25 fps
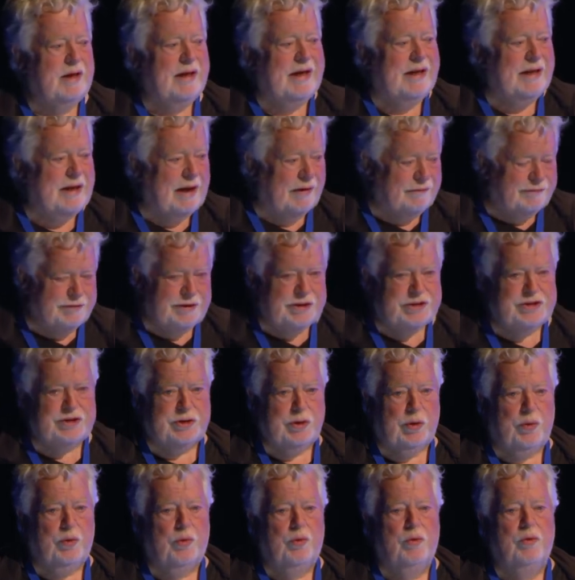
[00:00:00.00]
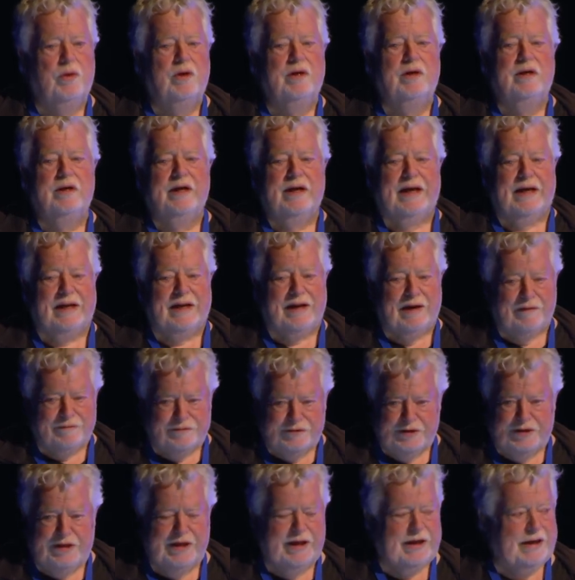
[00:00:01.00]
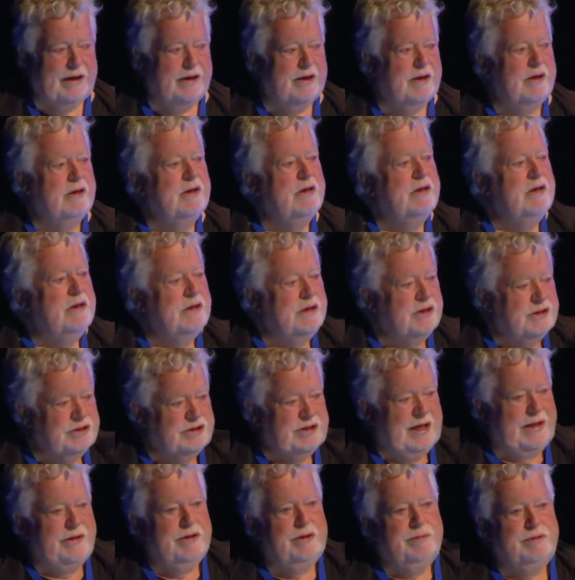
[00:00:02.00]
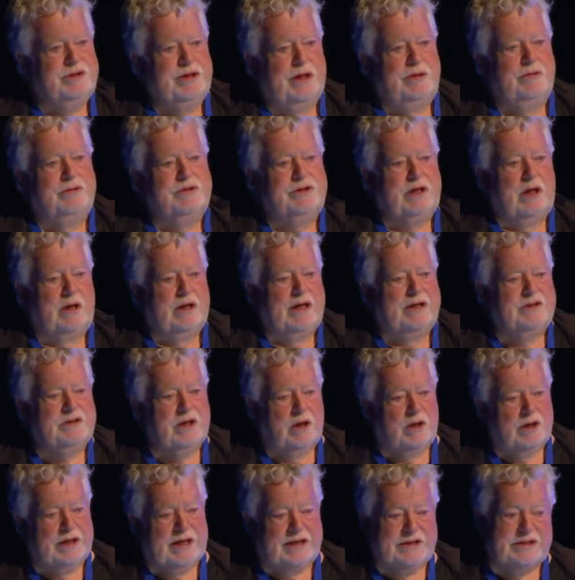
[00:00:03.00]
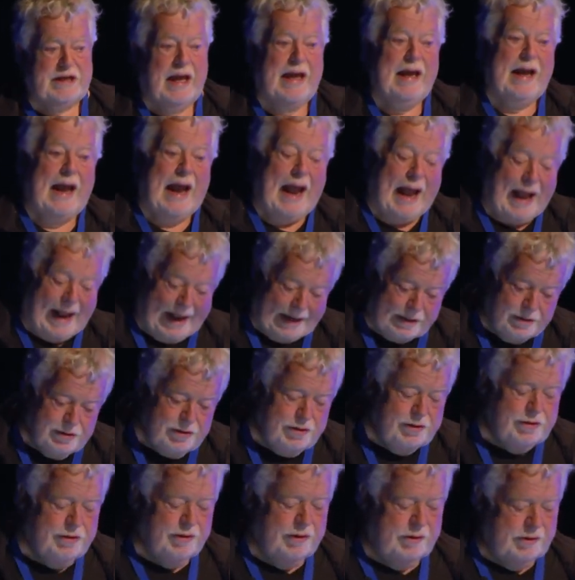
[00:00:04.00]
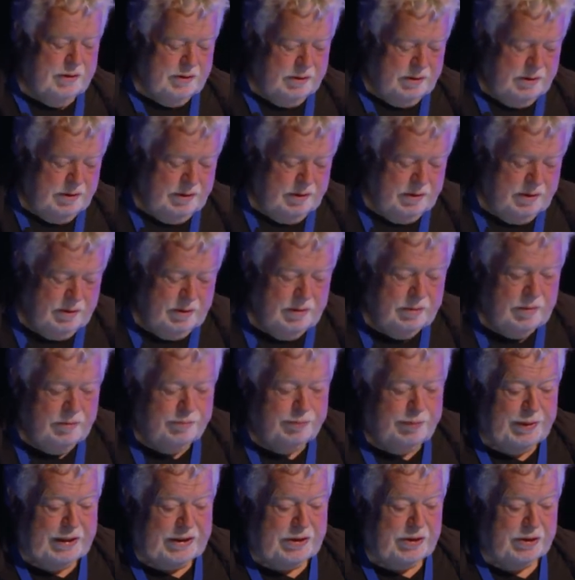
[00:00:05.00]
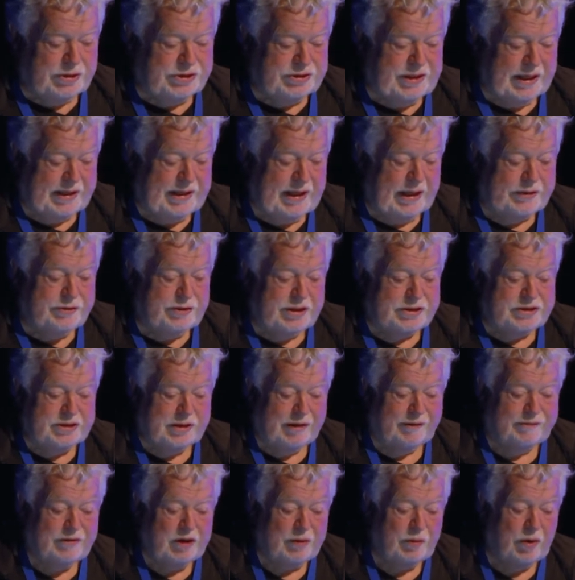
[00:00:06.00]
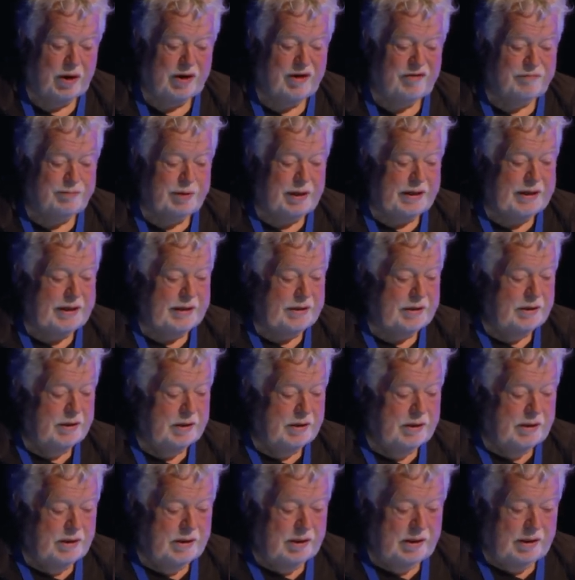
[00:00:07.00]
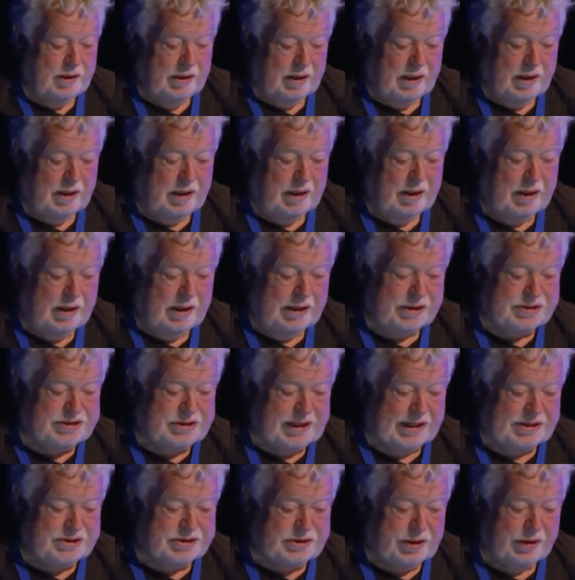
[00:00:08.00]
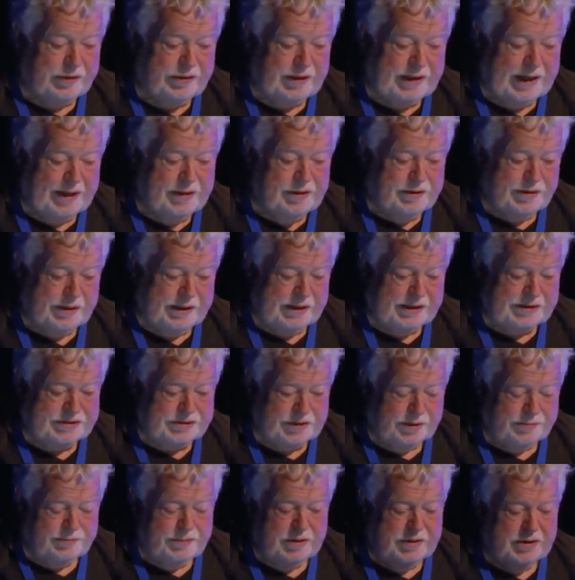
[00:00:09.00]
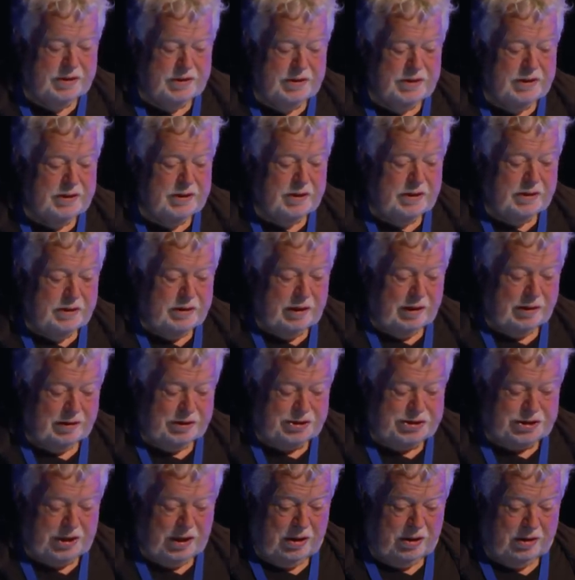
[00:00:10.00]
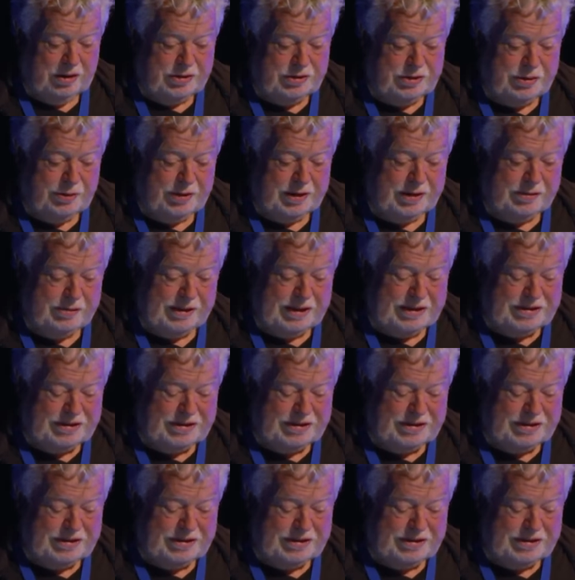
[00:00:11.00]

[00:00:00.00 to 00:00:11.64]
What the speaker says: in every school, in every year, set themselves higher targets. And because they had this lovely way of being assessed at the end, here's little Charlotte doing her